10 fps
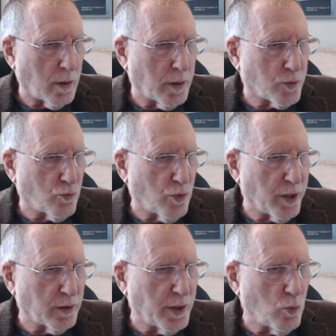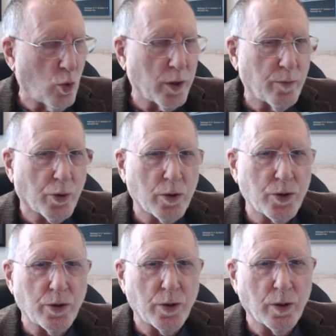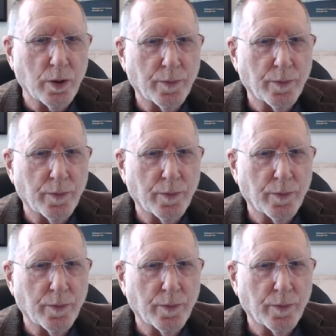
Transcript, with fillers: it's rarely one person